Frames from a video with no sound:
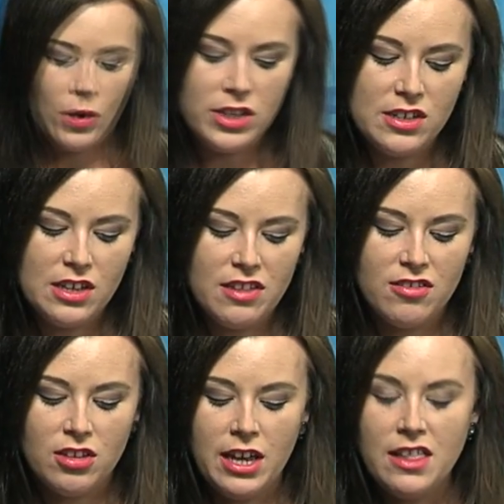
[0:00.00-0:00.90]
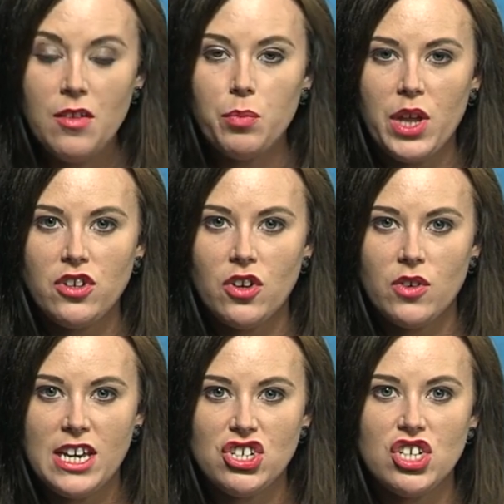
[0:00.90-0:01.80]
Well, Dennis, declines in blood
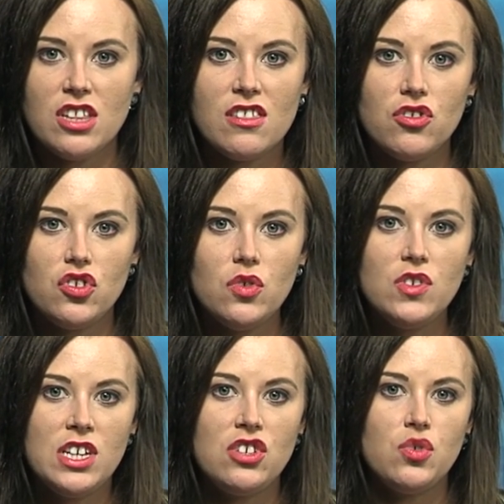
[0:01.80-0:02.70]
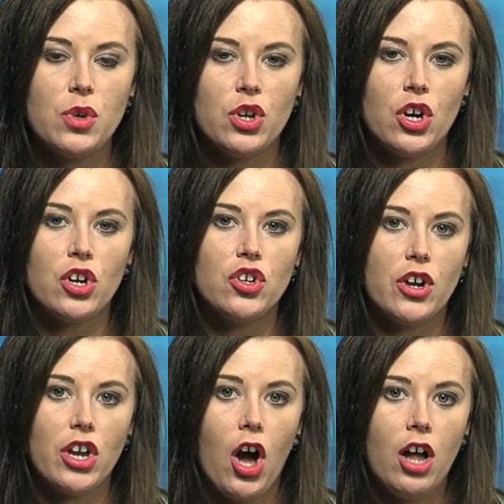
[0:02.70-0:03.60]
donations do tend to occur
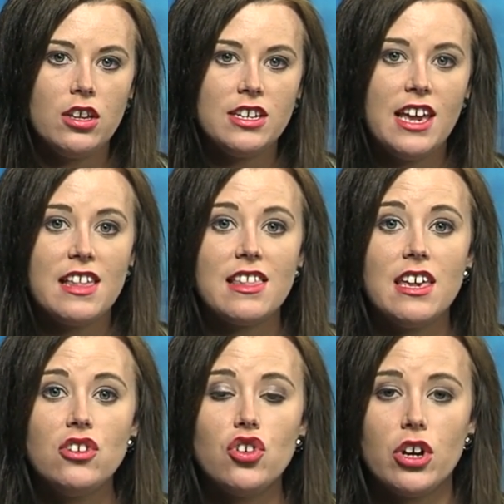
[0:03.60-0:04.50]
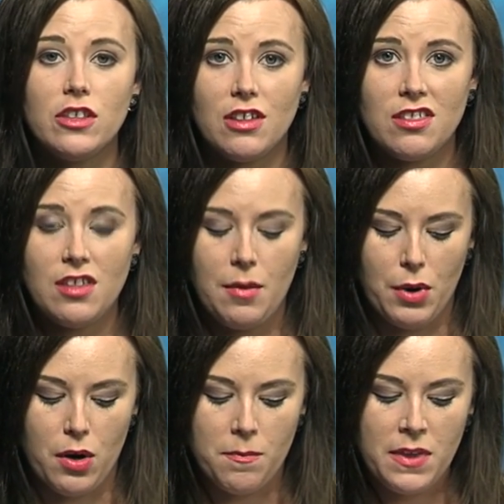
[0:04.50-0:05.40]
during holidays and during the
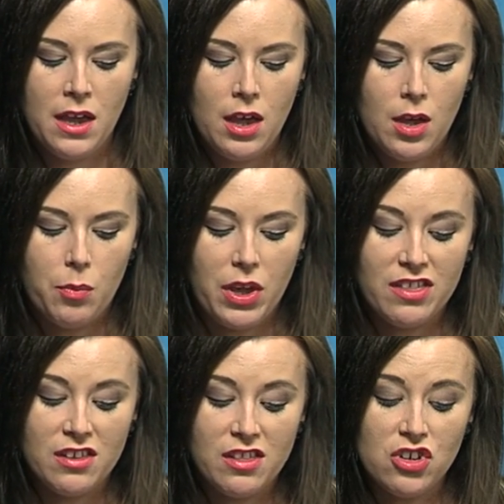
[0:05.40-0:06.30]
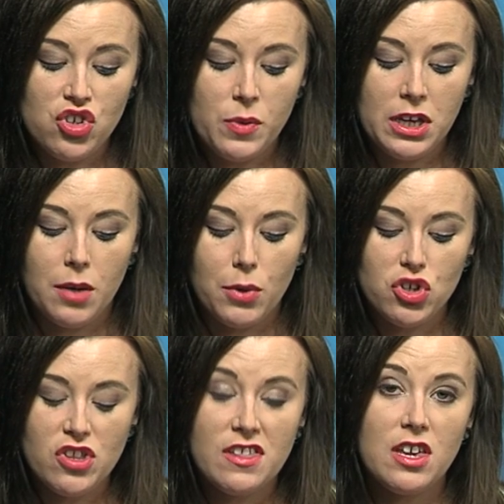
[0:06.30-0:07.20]
summer. But since issuing an
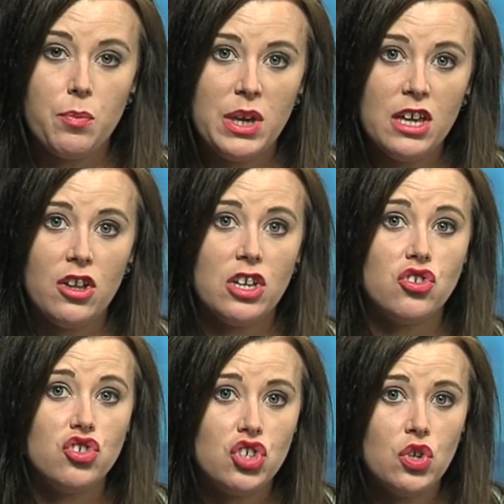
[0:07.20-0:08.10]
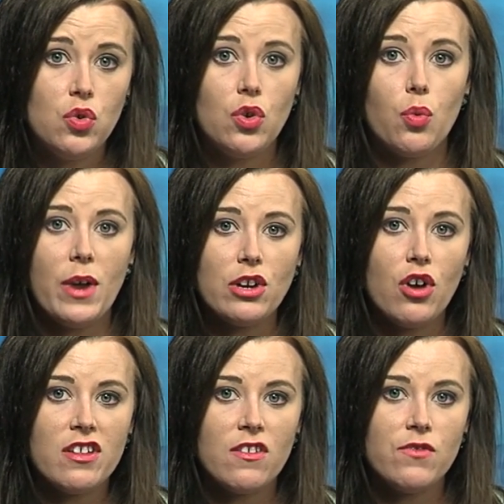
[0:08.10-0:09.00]
emergency appeal in June, Red
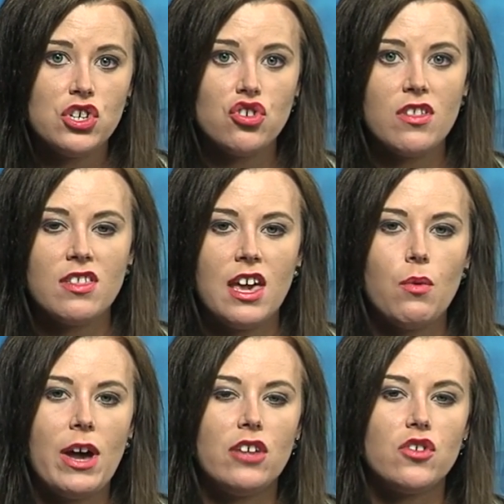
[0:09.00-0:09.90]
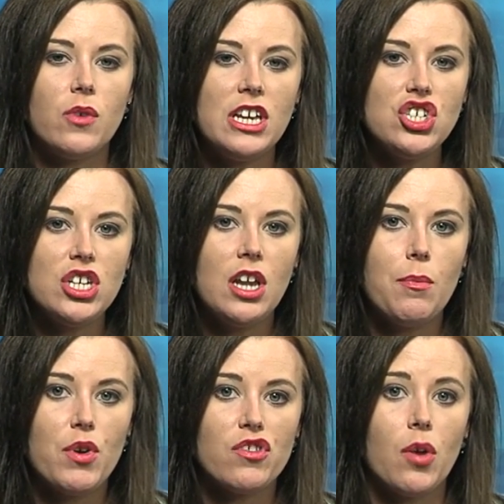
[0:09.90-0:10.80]
Cross officials say while donation
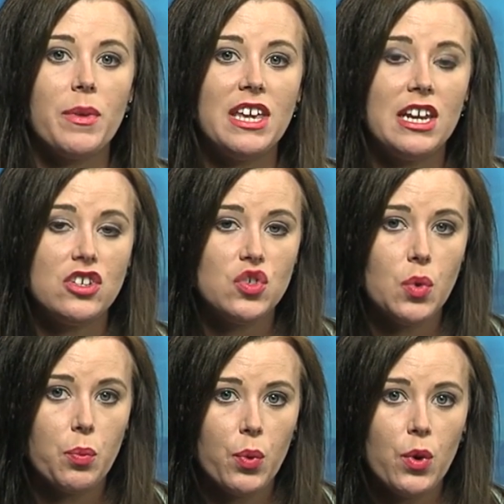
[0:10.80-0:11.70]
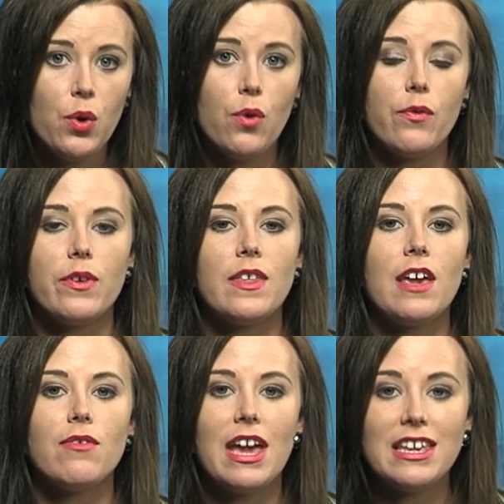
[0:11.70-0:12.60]
numbers are beginning to improve, they
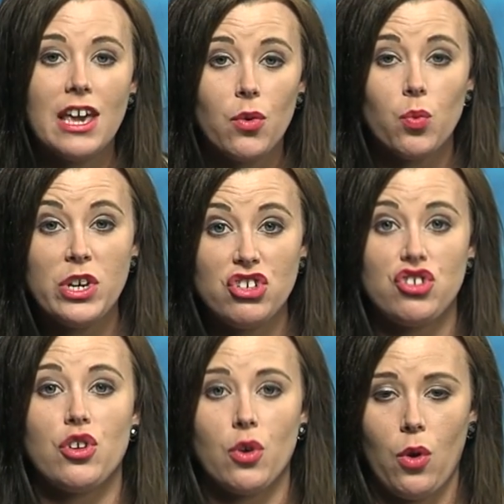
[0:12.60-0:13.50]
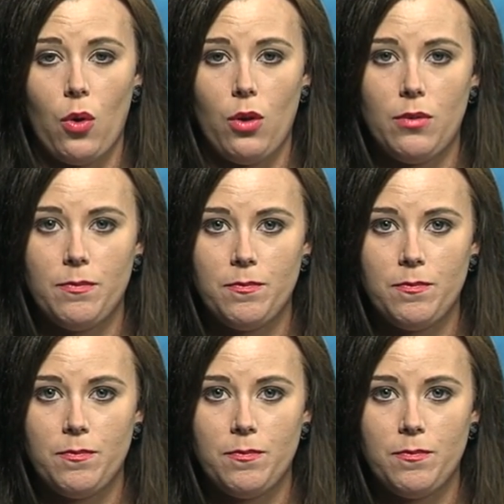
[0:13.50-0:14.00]
have not yet reached their goal.